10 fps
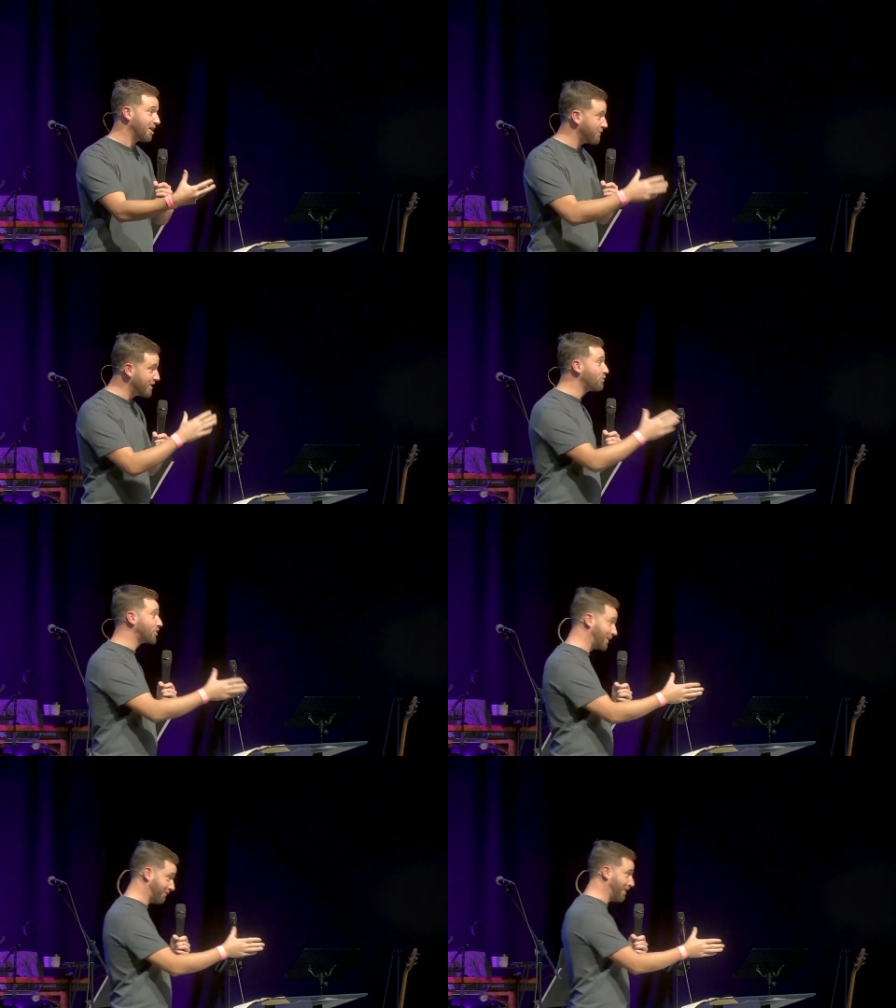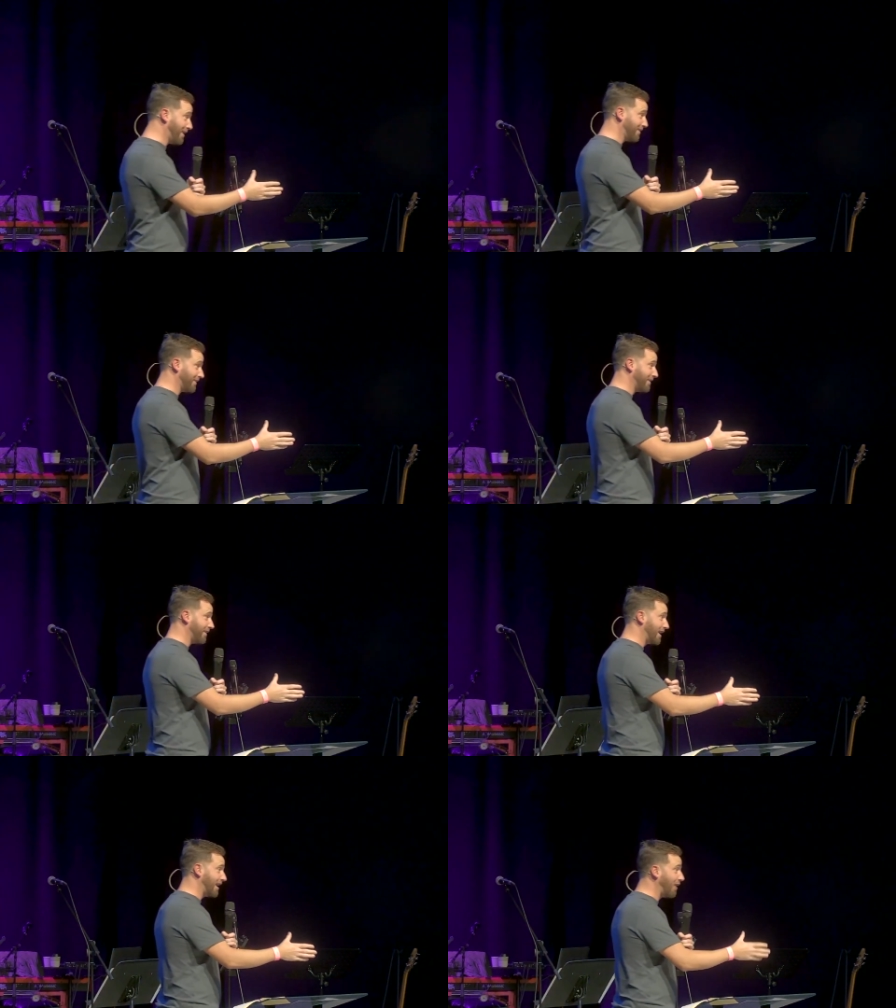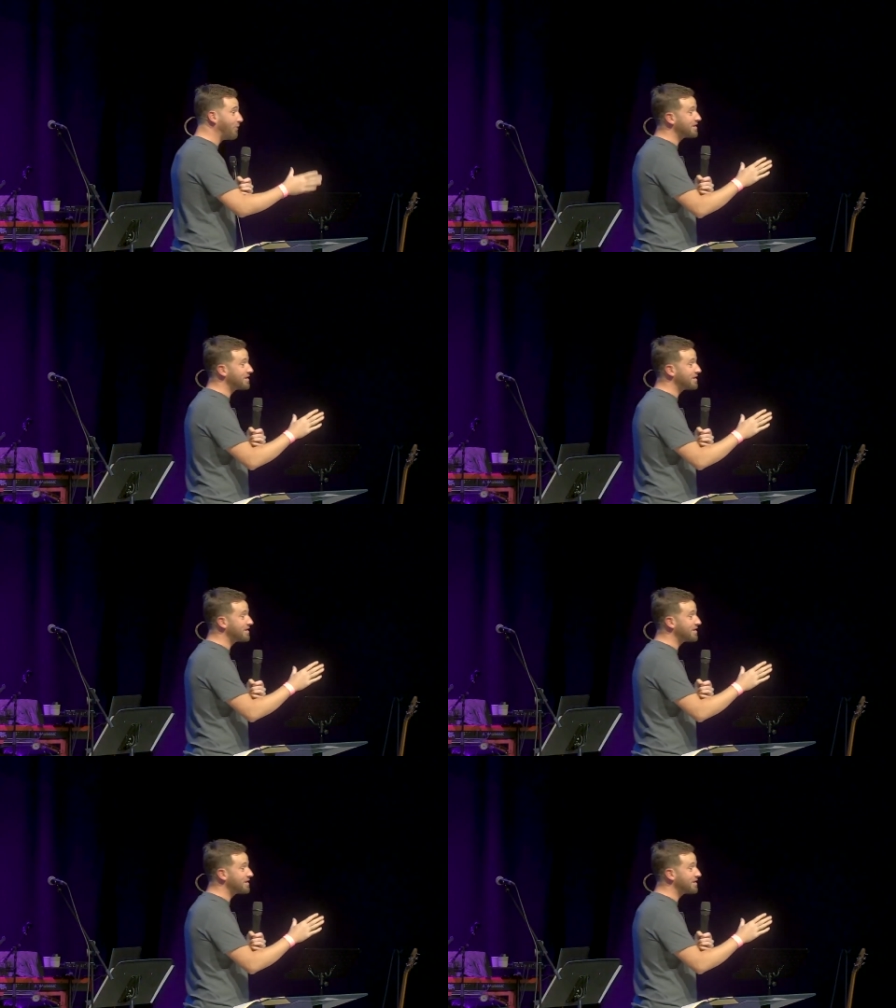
We all do it, right? Or is it